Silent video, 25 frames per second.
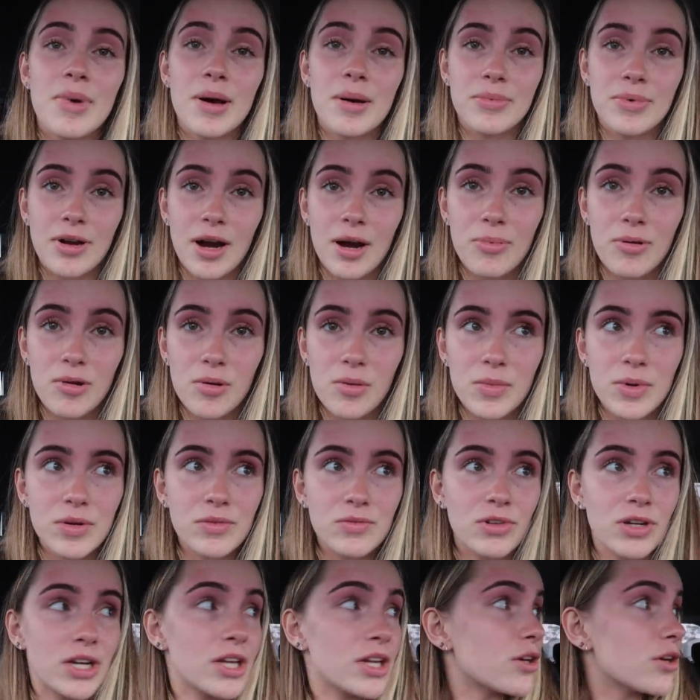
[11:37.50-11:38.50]
But brow appointment
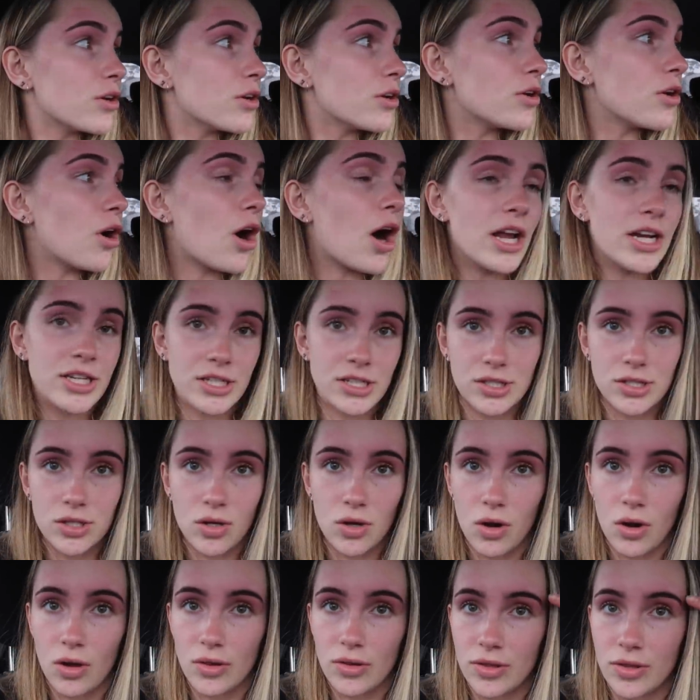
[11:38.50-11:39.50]
went really good. I just
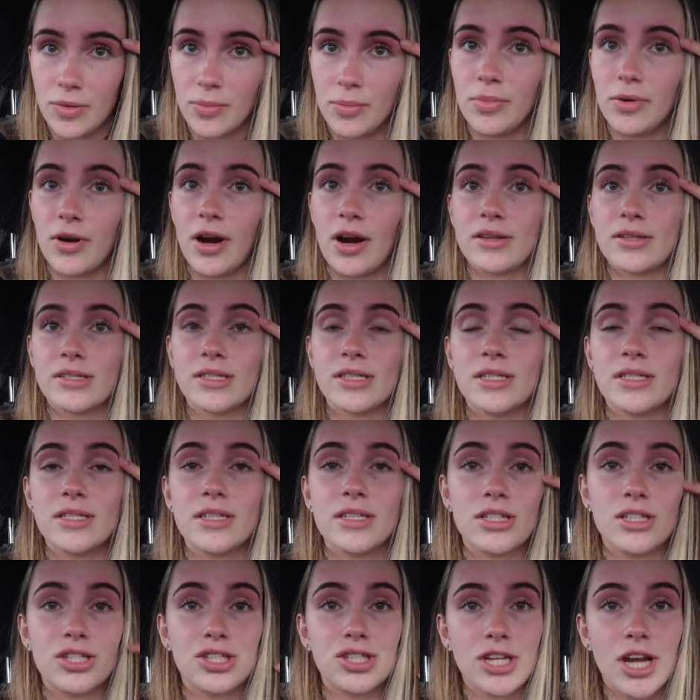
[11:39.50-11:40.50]
got the brows
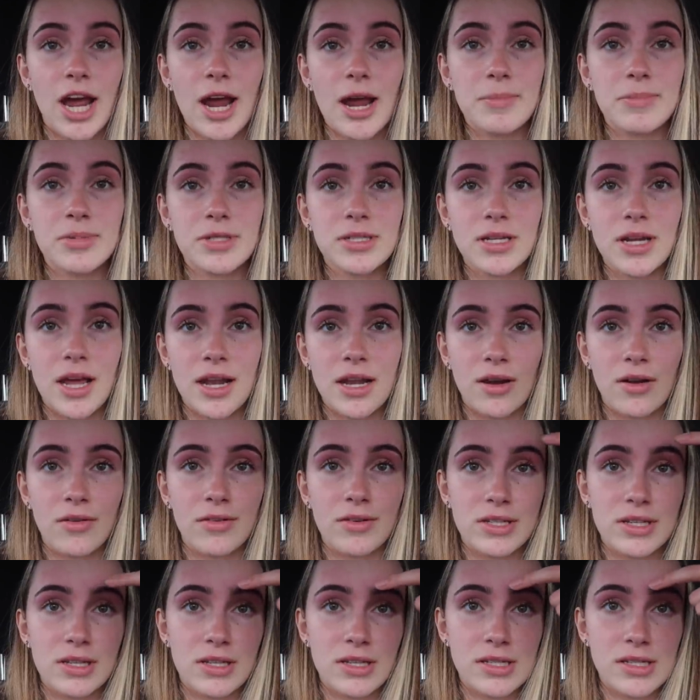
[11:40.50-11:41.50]
tinted and shaped, and
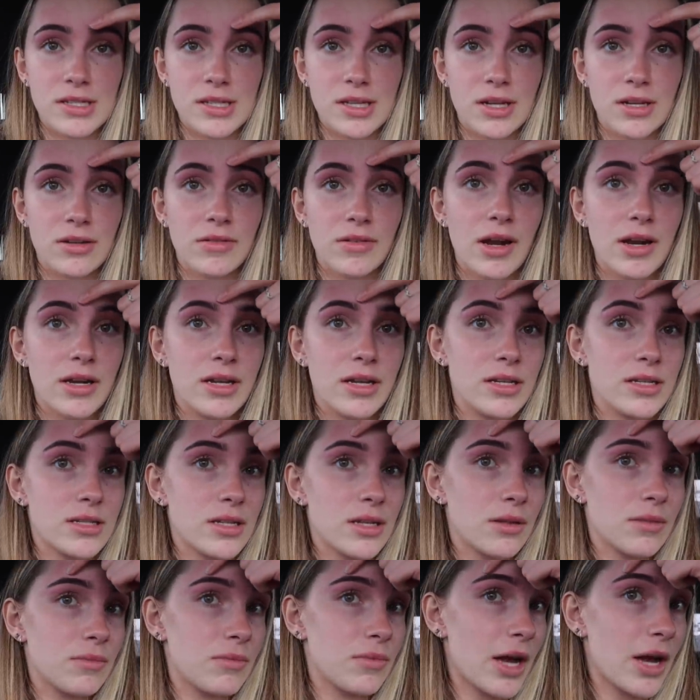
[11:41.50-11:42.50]
obviously the skin around here
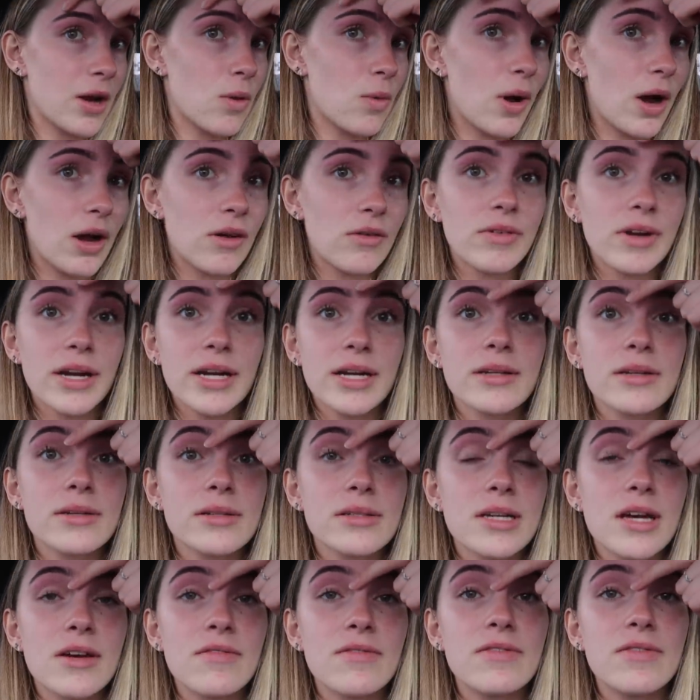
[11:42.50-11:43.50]
is like quite red
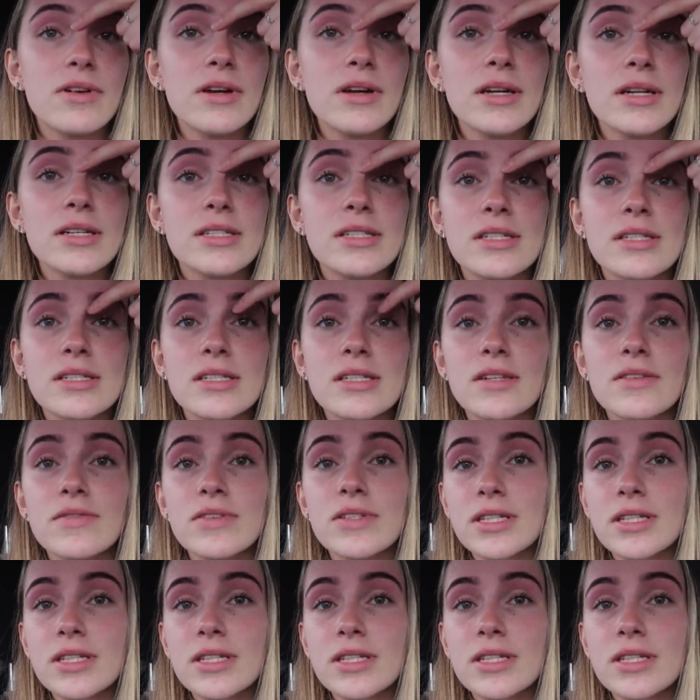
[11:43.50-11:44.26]
because I have very sensitive